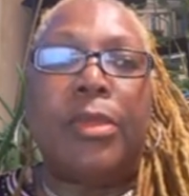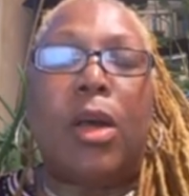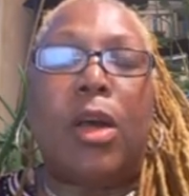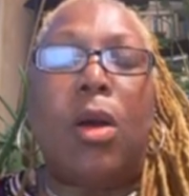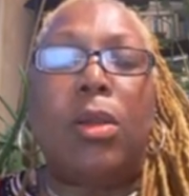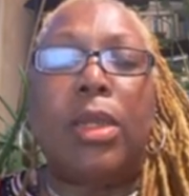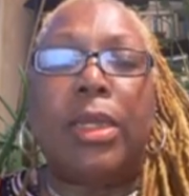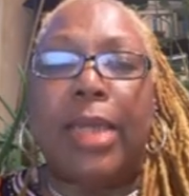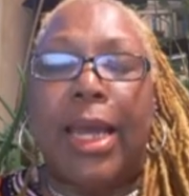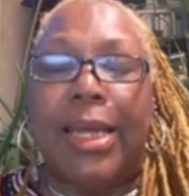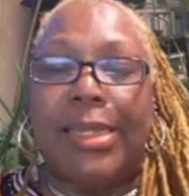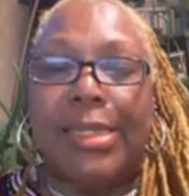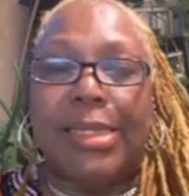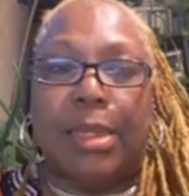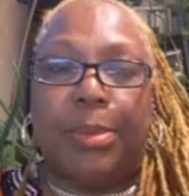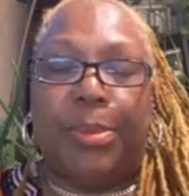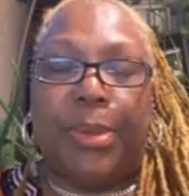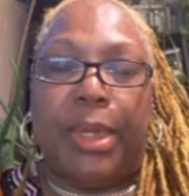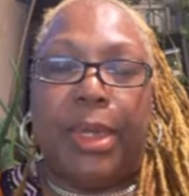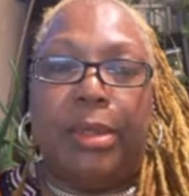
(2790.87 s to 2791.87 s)

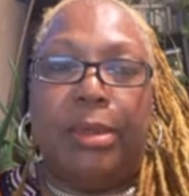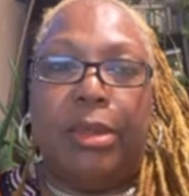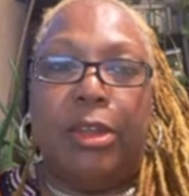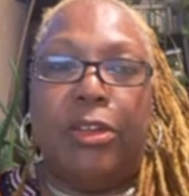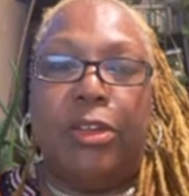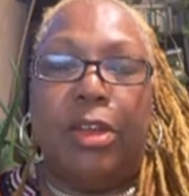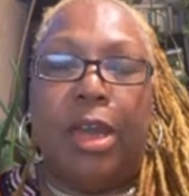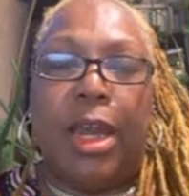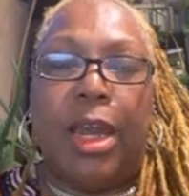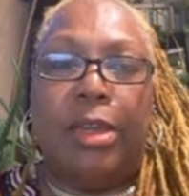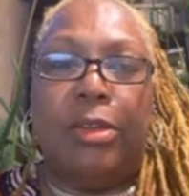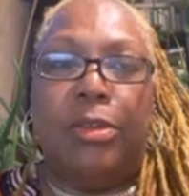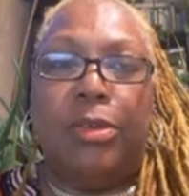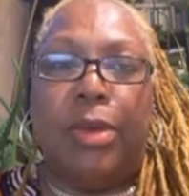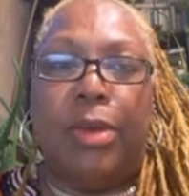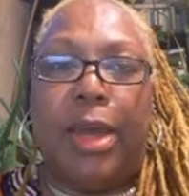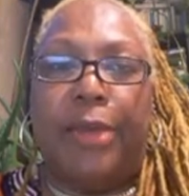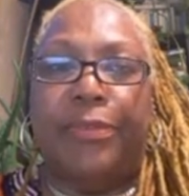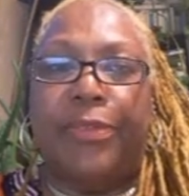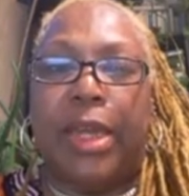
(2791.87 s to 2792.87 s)
colonoscopy you know how you
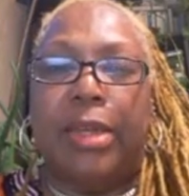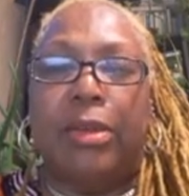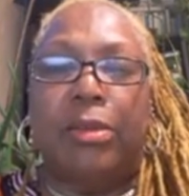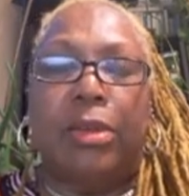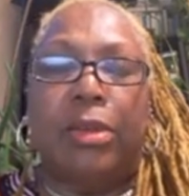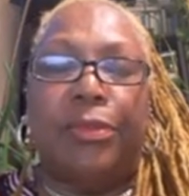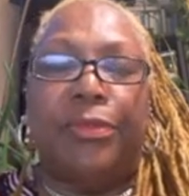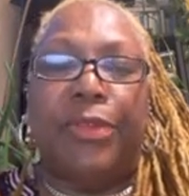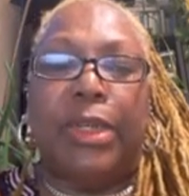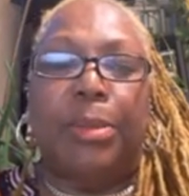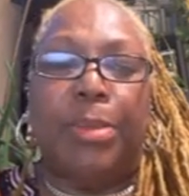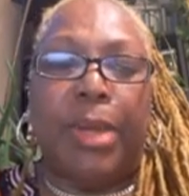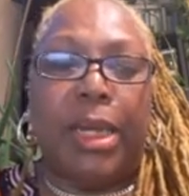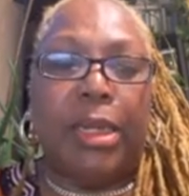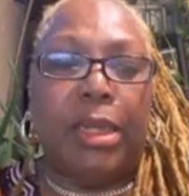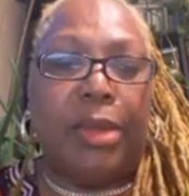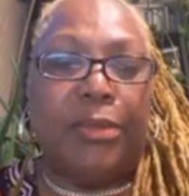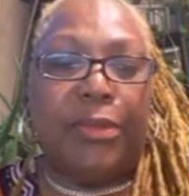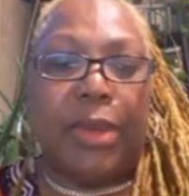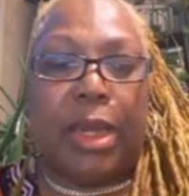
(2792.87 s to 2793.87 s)
have to, i don't know if
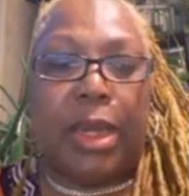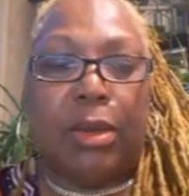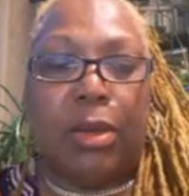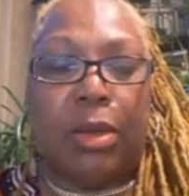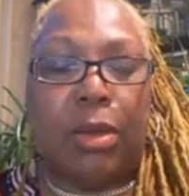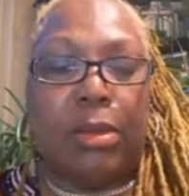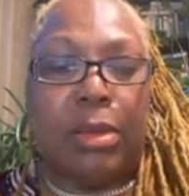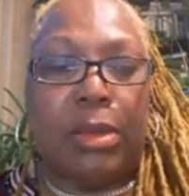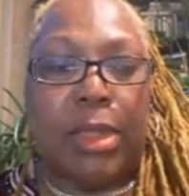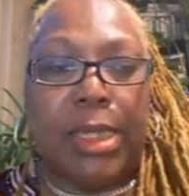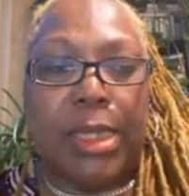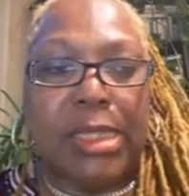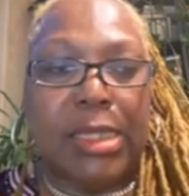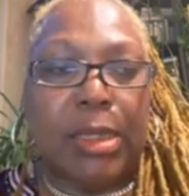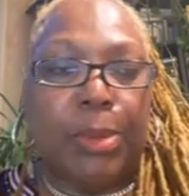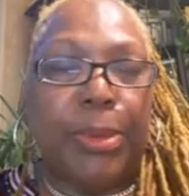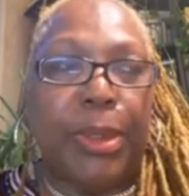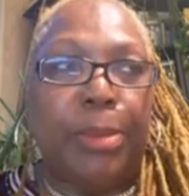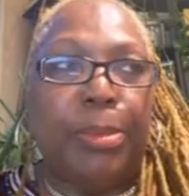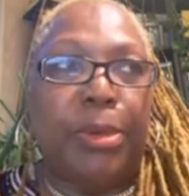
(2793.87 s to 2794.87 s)
anybody ever had a colonoscopy
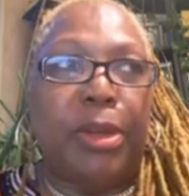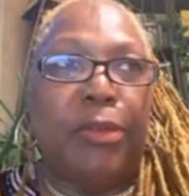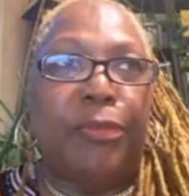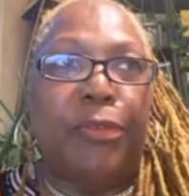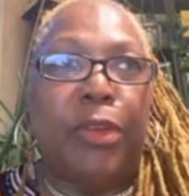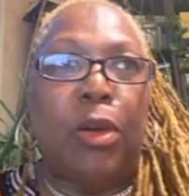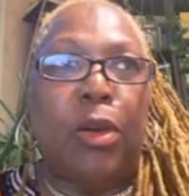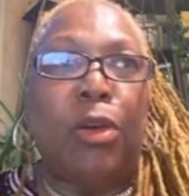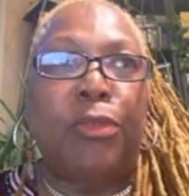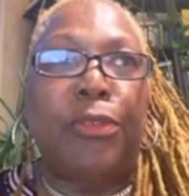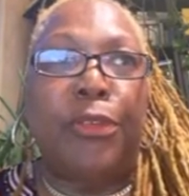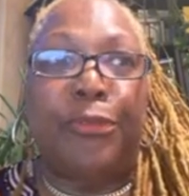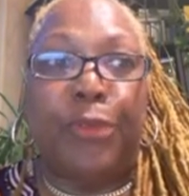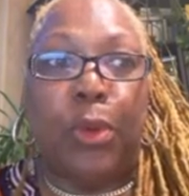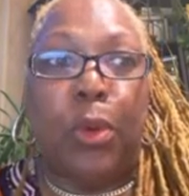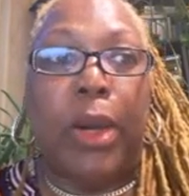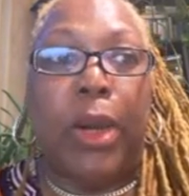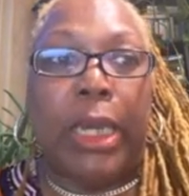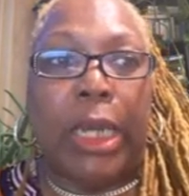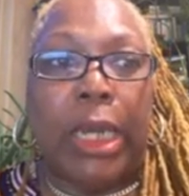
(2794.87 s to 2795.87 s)
yeah, but if you're yeah, over
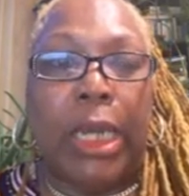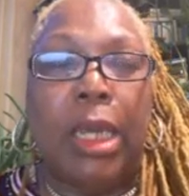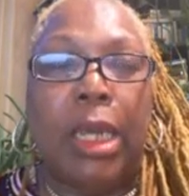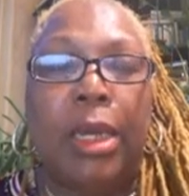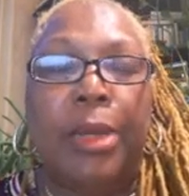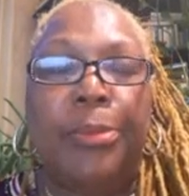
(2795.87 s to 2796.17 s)
40